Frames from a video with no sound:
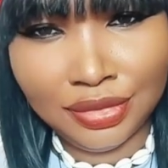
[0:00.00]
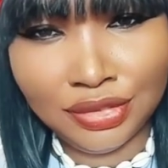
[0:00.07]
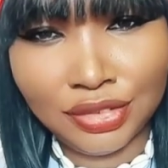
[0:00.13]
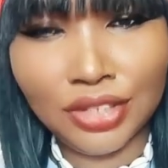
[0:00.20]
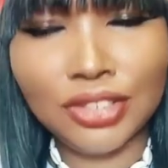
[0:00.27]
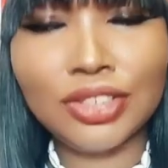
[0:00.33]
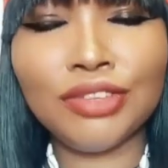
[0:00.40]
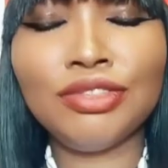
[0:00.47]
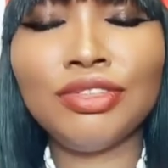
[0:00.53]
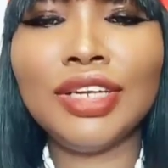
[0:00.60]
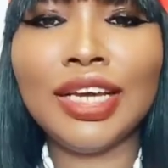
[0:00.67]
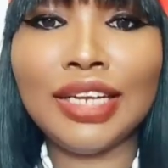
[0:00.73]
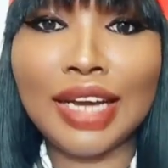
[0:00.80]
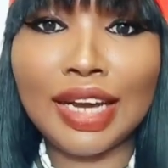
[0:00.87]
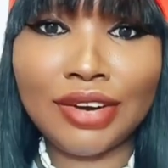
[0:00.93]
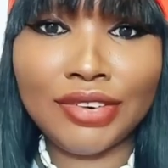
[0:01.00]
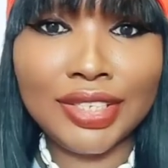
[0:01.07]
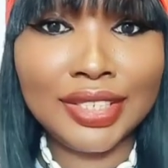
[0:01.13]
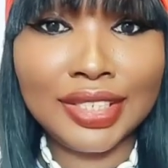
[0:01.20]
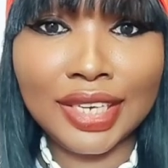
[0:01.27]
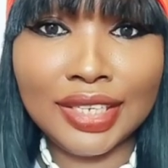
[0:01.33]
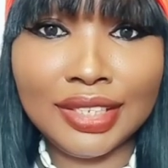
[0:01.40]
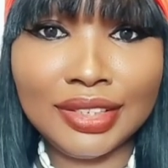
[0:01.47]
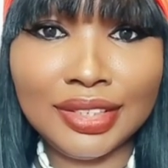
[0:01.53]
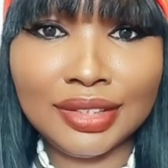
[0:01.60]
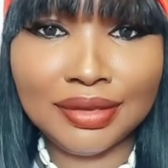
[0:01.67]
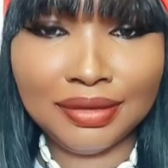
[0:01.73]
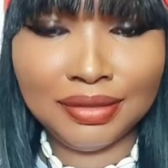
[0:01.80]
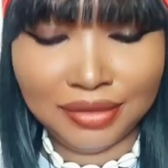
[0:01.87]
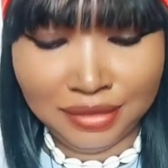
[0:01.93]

For those of you that are Christians.